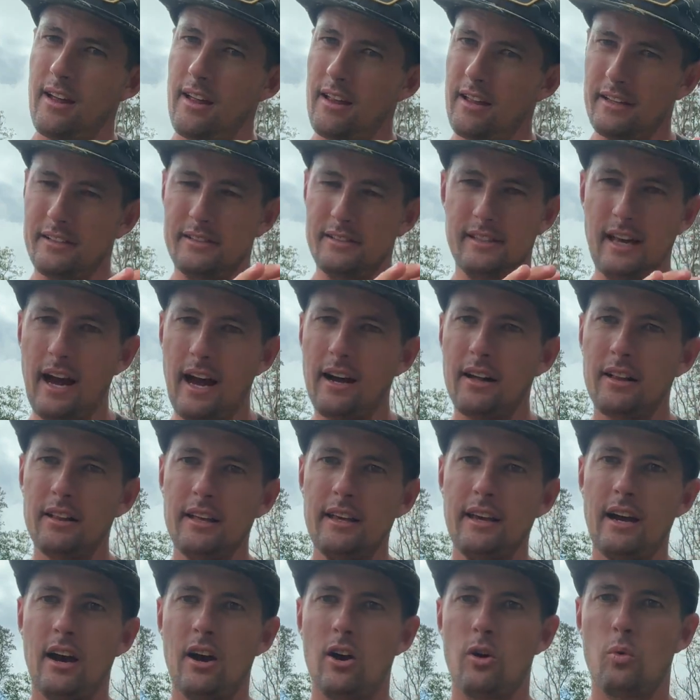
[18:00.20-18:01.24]
exactly
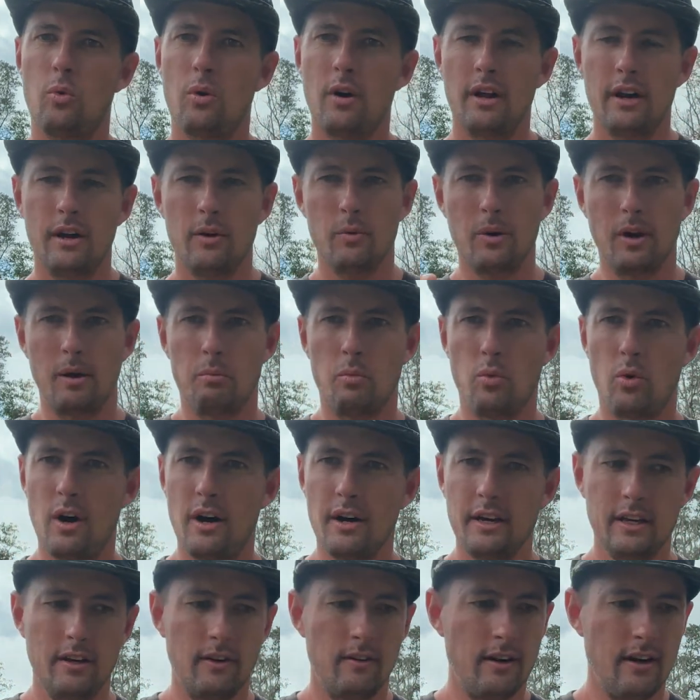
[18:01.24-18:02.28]
how I want it when I'm
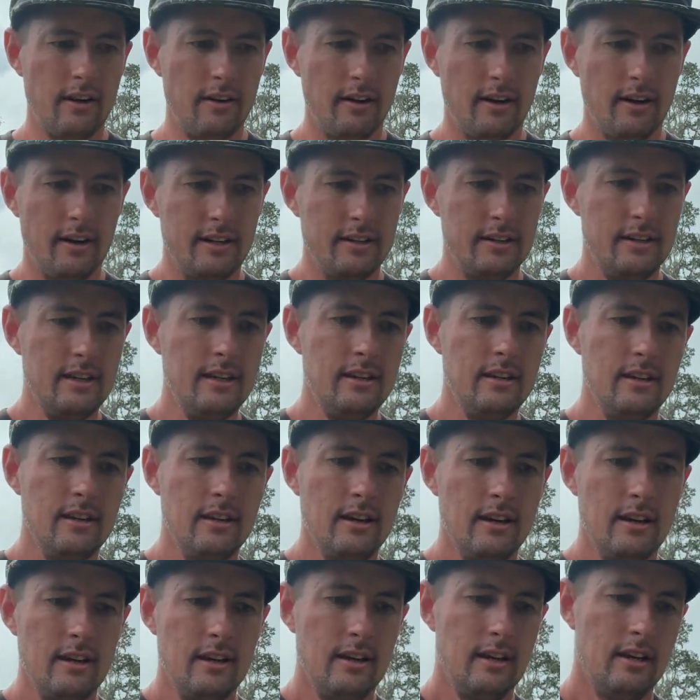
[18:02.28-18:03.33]
walking around hunting,
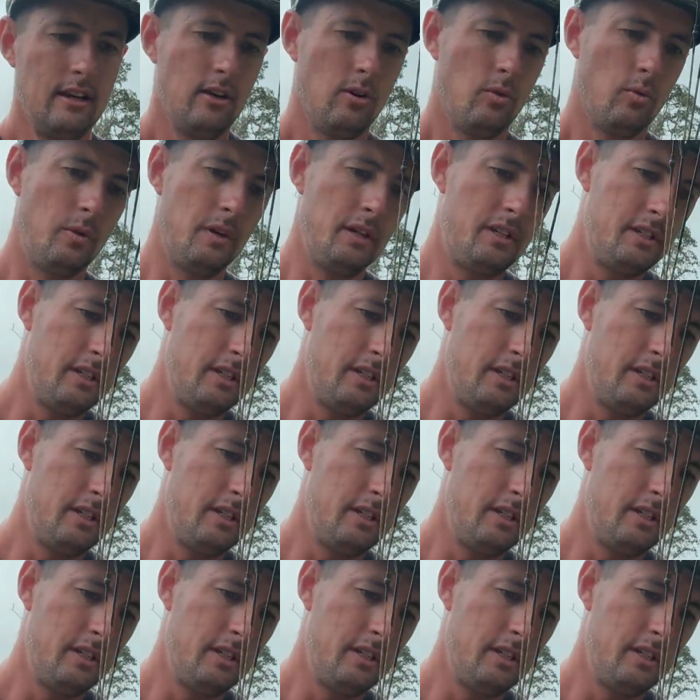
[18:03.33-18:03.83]
which